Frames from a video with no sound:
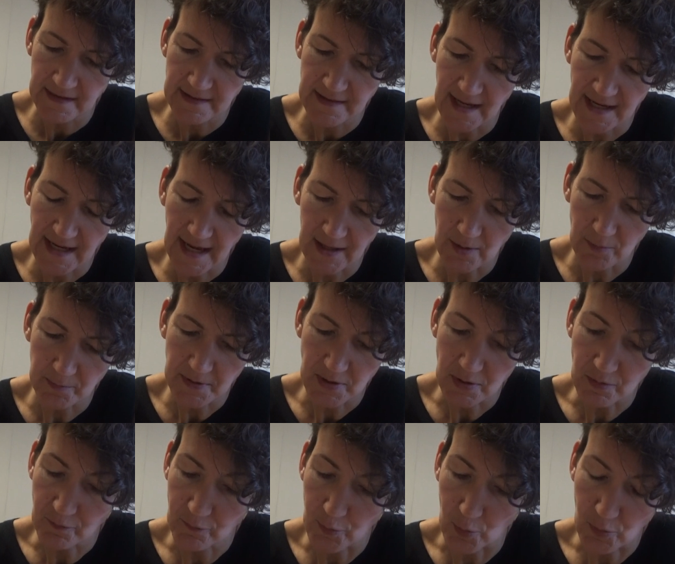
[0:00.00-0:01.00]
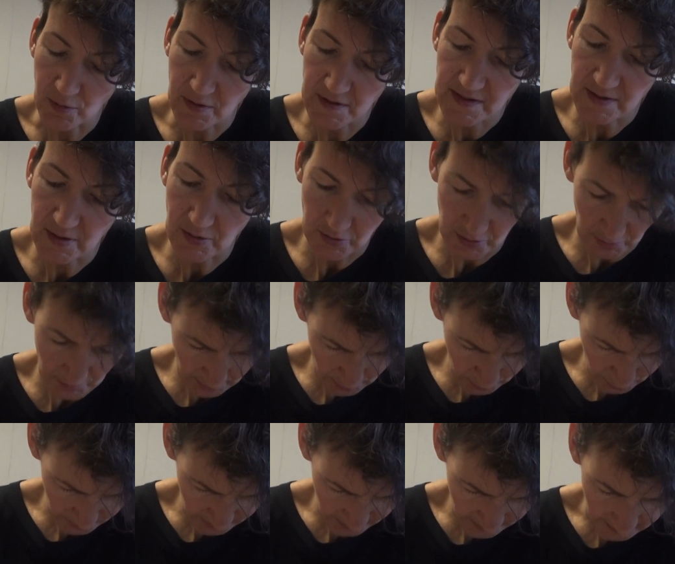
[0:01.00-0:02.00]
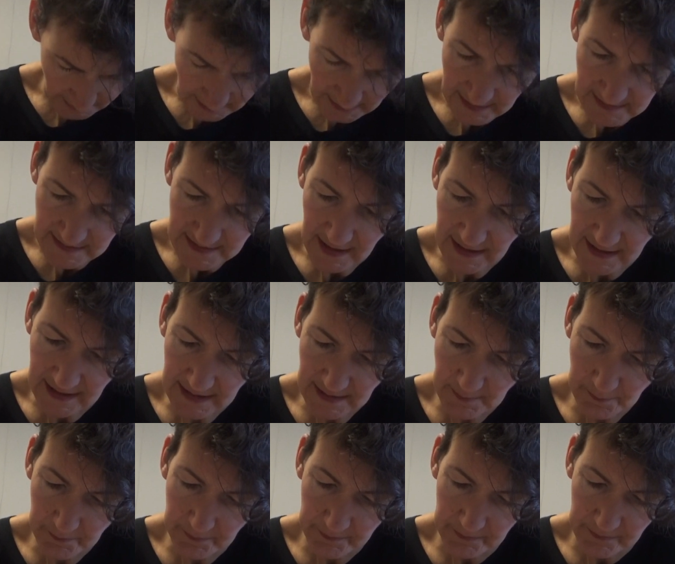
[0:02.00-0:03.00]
They help you focus on doing one thing at a time,